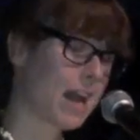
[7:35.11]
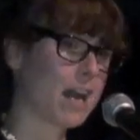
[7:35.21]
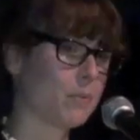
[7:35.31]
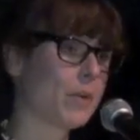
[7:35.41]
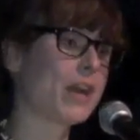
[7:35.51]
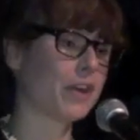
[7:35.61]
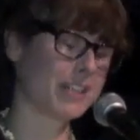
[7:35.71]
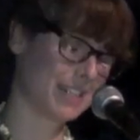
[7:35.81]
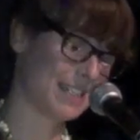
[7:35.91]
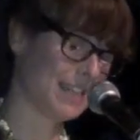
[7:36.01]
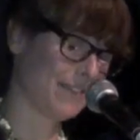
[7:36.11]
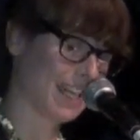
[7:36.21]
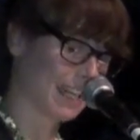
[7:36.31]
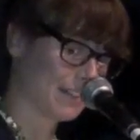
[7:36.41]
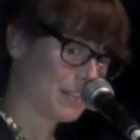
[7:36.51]
We're honored this
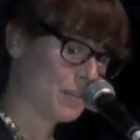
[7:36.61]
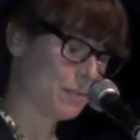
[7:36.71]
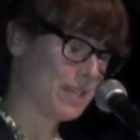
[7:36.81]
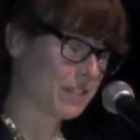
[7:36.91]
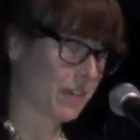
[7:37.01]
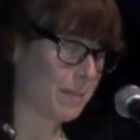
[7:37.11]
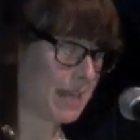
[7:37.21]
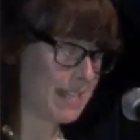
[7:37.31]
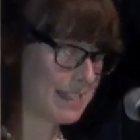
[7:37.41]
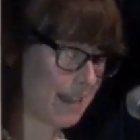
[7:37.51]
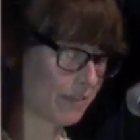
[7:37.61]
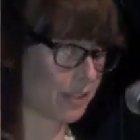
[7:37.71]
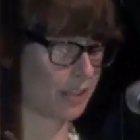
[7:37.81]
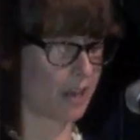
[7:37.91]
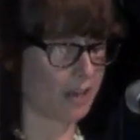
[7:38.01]
evening to be joined by
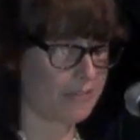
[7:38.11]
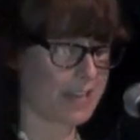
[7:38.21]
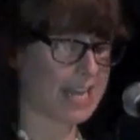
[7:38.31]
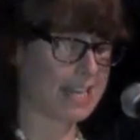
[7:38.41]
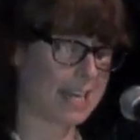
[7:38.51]
several of Eddie